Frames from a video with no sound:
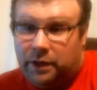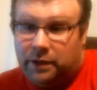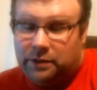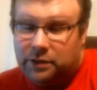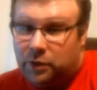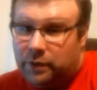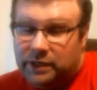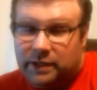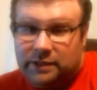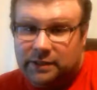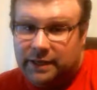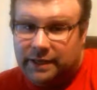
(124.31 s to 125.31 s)
So it
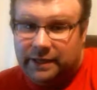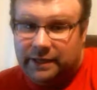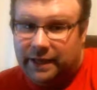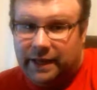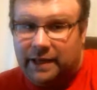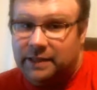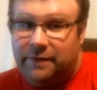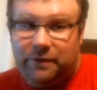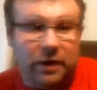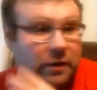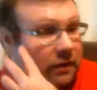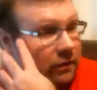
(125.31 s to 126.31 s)
doesn't take, like, if
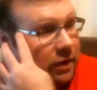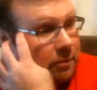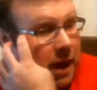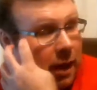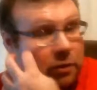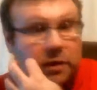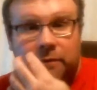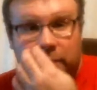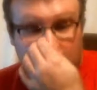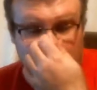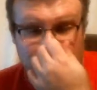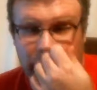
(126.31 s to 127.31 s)
it can power your
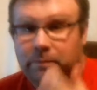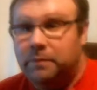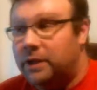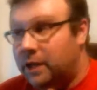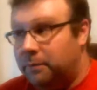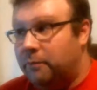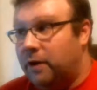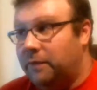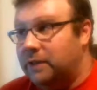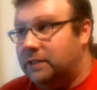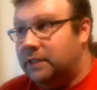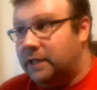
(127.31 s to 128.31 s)
phone, you can run
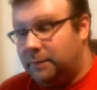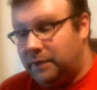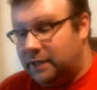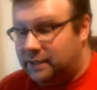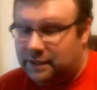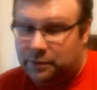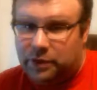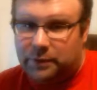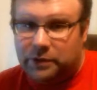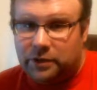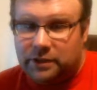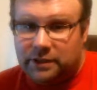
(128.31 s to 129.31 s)
this thing, because that's pretty
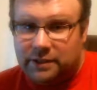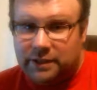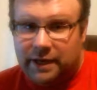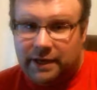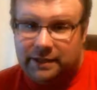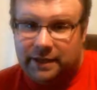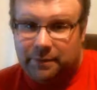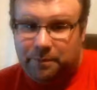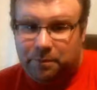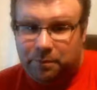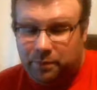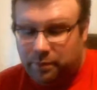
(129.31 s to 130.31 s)
much all it's inside. It's like a
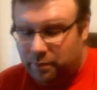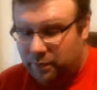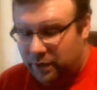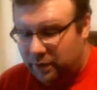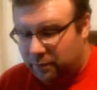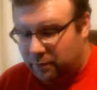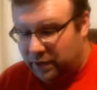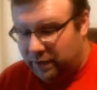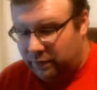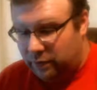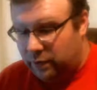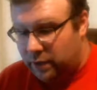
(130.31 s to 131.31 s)
mini
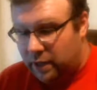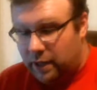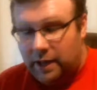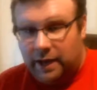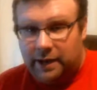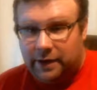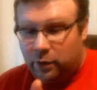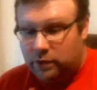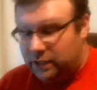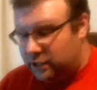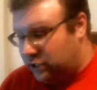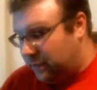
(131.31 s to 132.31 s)
phone. And of course,
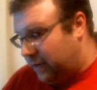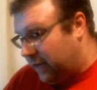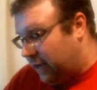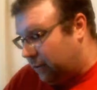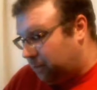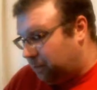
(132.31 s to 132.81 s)
HDMI out.